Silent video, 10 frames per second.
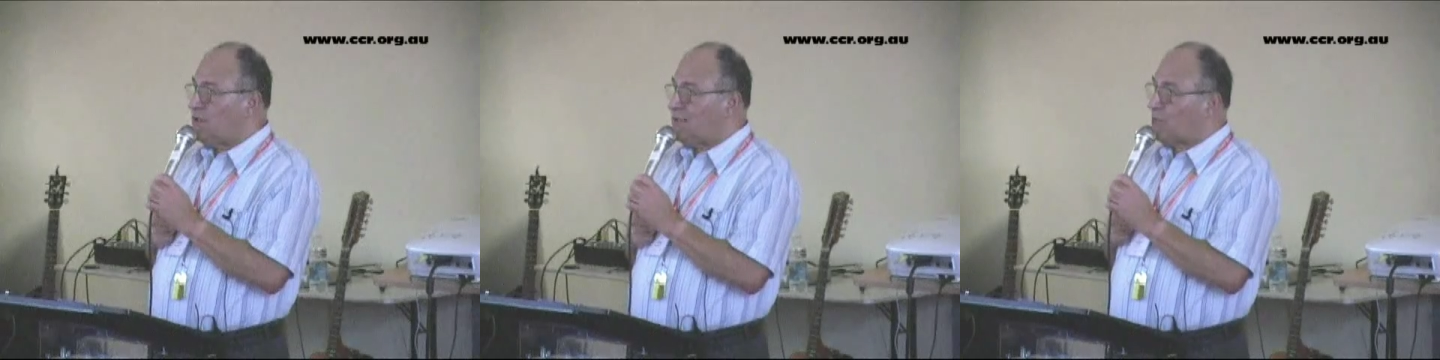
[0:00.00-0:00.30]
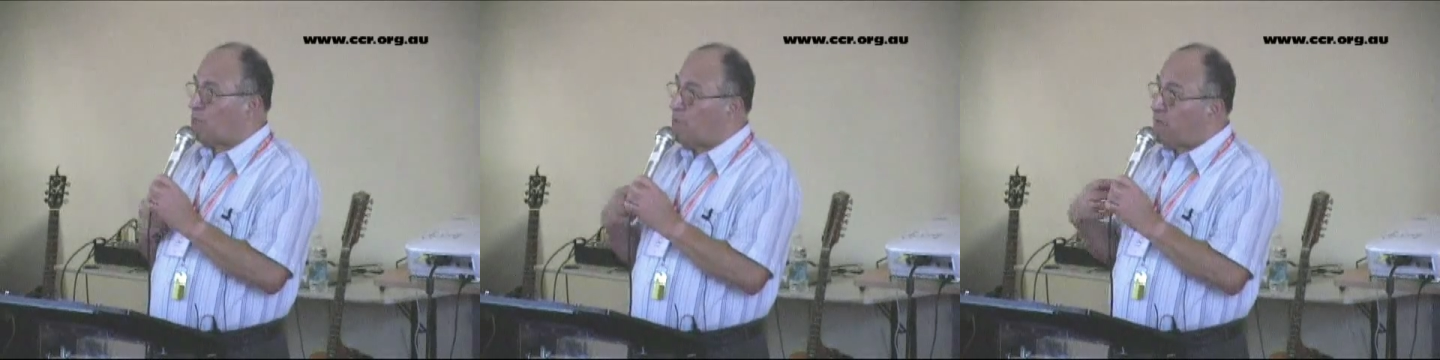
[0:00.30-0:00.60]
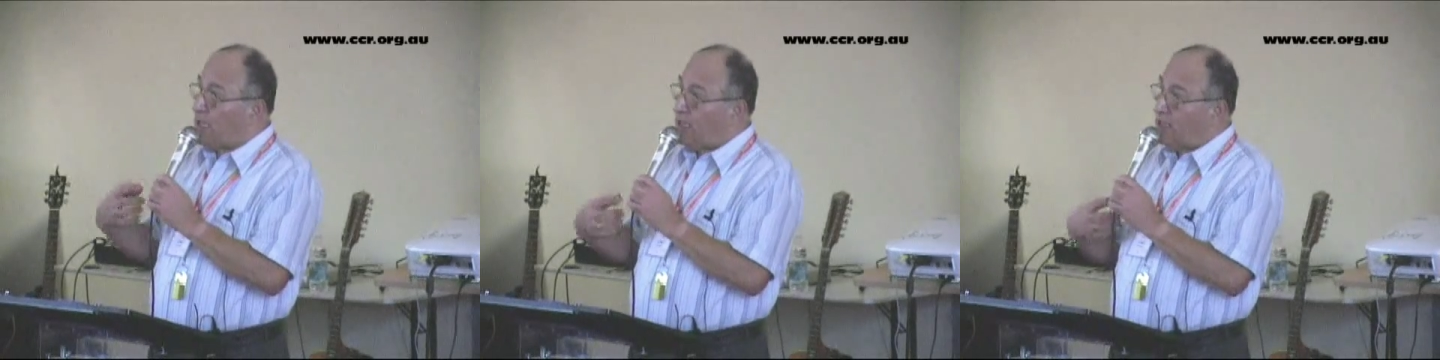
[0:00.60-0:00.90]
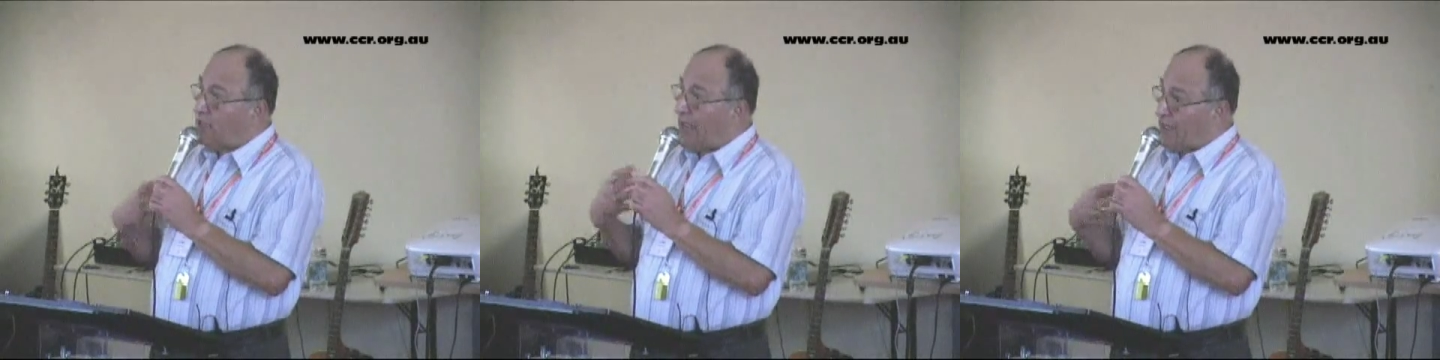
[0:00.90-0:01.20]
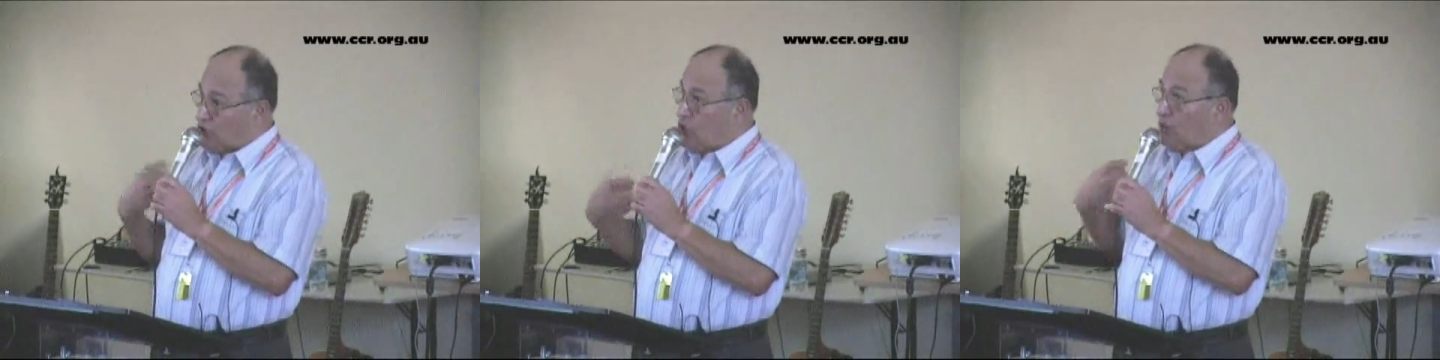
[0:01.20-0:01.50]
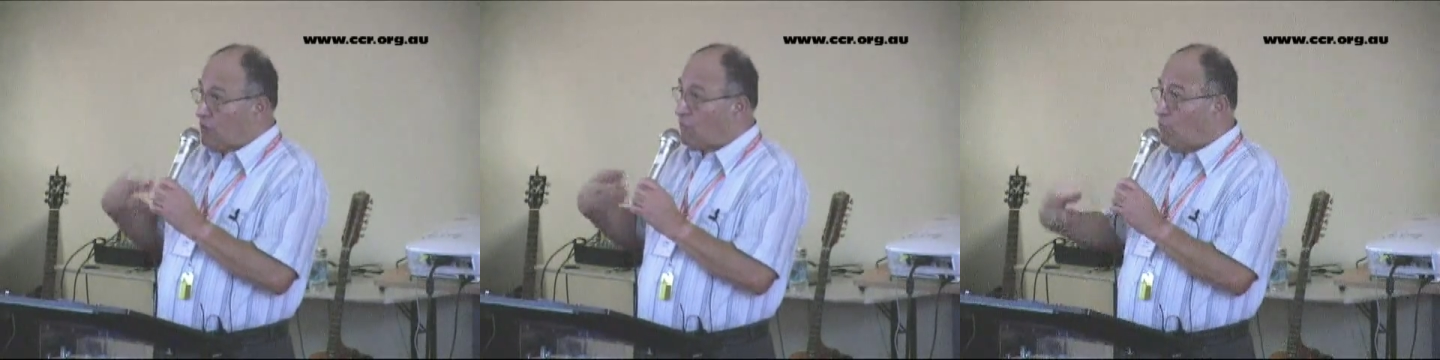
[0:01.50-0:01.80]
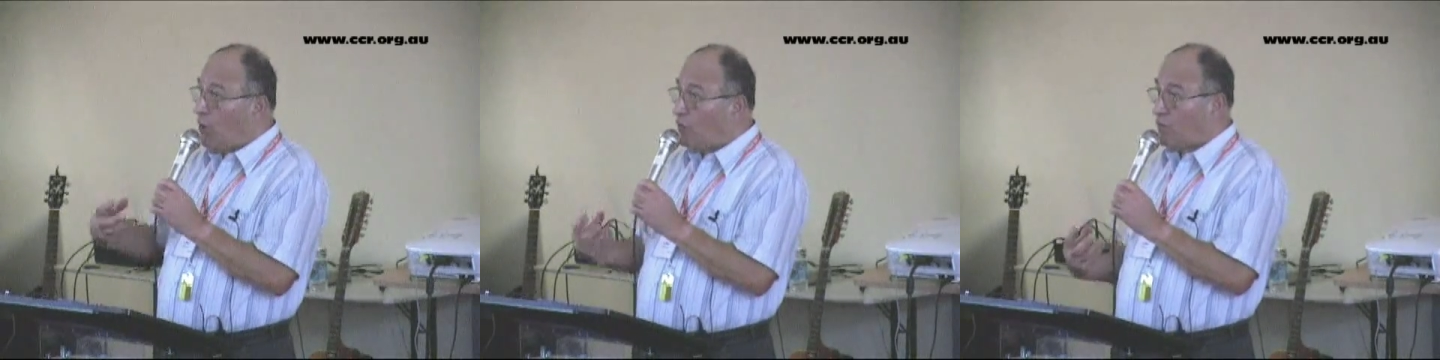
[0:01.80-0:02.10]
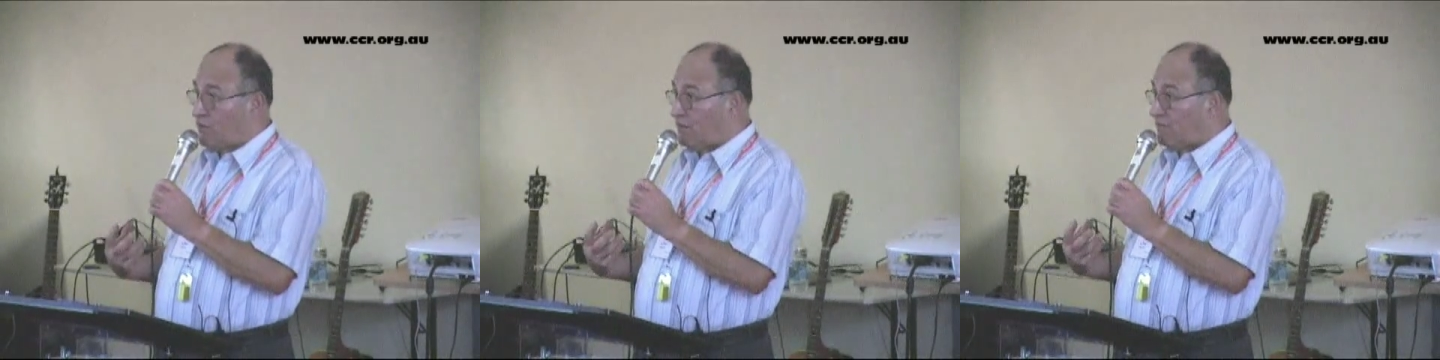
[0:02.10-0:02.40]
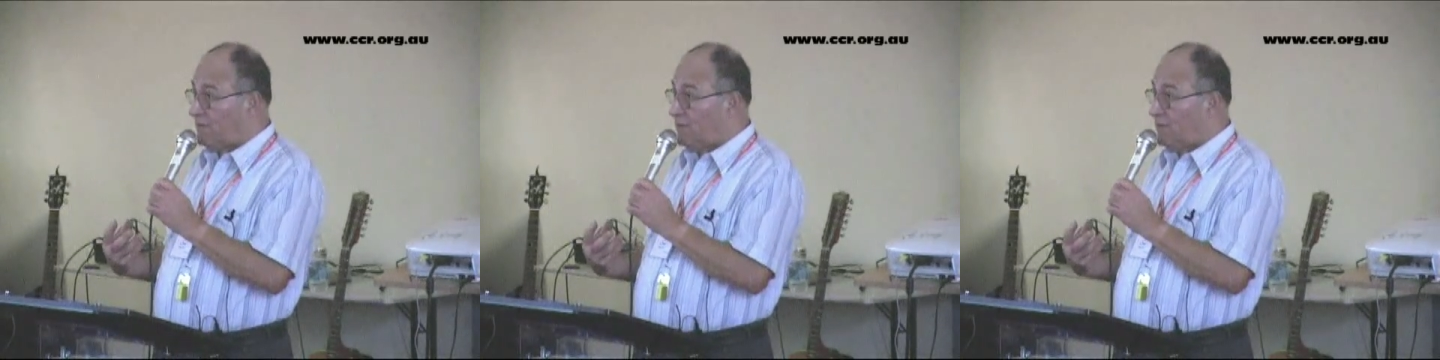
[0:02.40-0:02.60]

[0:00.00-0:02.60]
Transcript: that we begin, and Jesus wants it.